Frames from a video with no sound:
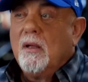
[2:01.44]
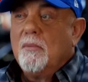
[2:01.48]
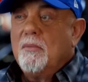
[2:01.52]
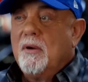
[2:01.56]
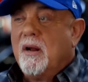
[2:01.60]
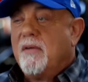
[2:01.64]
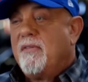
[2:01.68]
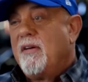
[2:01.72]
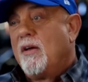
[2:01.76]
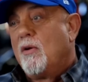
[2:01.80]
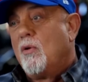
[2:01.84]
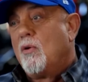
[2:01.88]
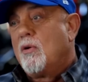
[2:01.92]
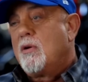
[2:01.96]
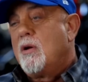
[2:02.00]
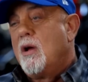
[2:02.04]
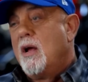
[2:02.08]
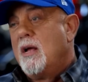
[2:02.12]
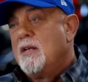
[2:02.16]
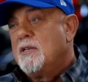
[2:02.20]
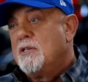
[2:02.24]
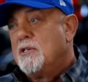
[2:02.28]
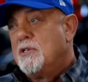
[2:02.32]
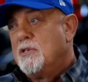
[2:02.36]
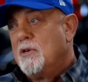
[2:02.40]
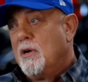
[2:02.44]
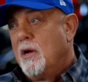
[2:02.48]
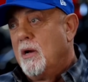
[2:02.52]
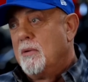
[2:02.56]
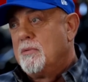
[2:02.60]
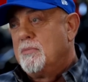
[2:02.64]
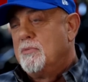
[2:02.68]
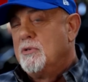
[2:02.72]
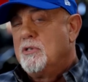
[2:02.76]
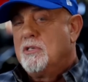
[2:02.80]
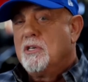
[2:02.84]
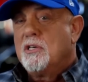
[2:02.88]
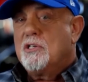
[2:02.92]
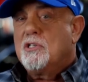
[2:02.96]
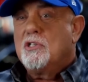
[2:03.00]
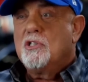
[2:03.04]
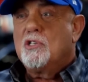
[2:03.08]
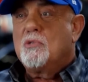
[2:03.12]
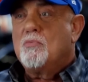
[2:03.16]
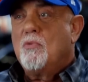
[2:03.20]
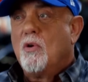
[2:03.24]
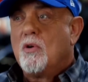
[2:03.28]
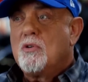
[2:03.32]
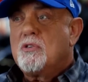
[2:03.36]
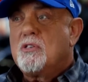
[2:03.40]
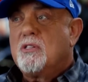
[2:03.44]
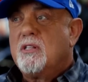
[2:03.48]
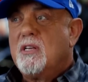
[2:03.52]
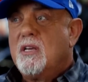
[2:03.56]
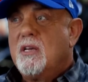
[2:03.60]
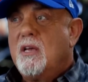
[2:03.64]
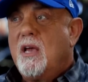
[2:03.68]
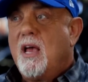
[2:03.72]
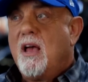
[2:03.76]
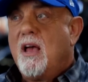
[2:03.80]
And I've had all kinds of jobs. Musicians mostly